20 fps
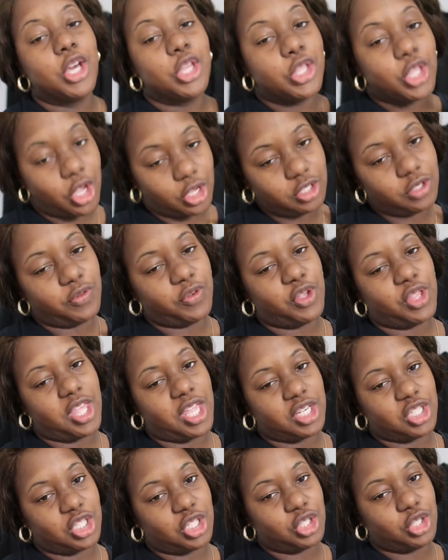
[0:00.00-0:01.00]
Those of you
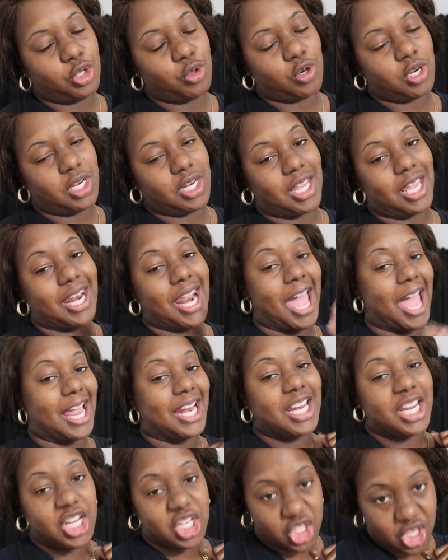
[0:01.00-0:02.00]
that's just tuning in,
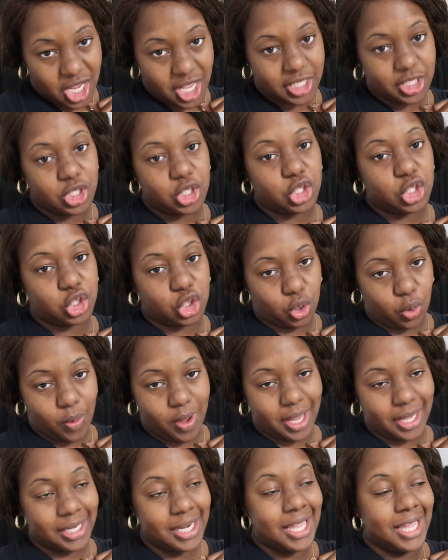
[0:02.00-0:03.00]
I need y'all to
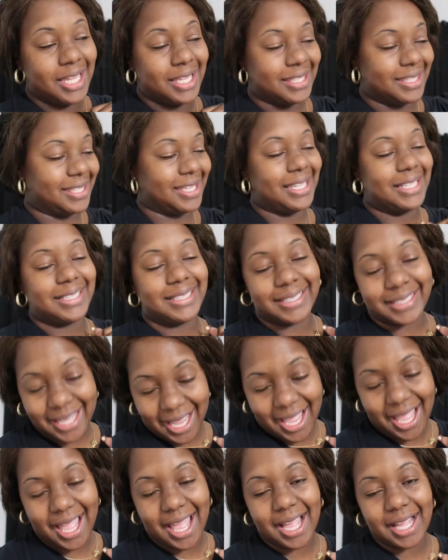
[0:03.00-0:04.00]
join the
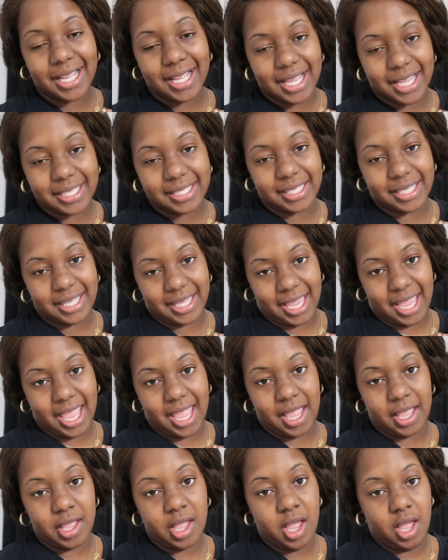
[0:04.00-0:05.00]
Die Cousin
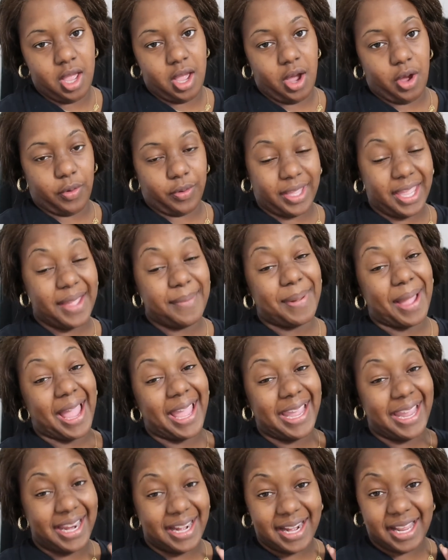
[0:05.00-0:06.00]
Gang, okay,
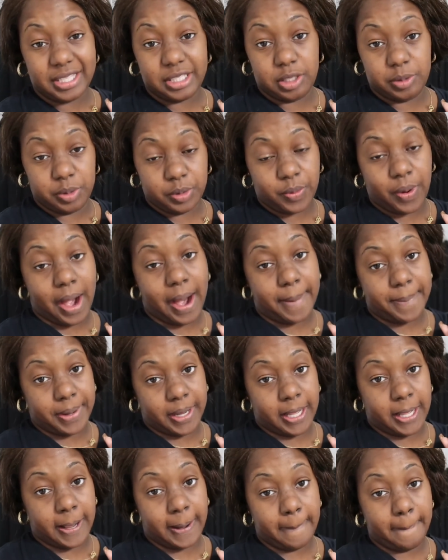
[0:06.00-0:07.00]
by hitting that subscribe
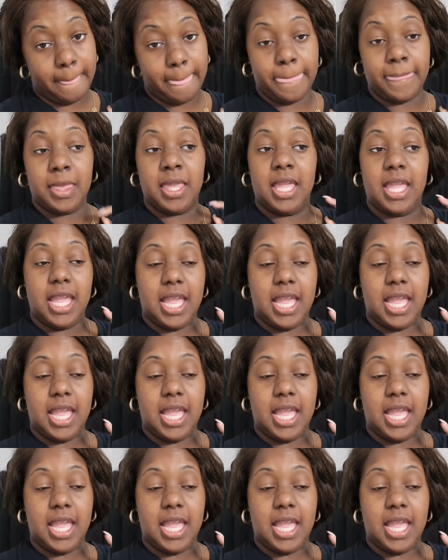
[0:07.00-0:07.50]
button,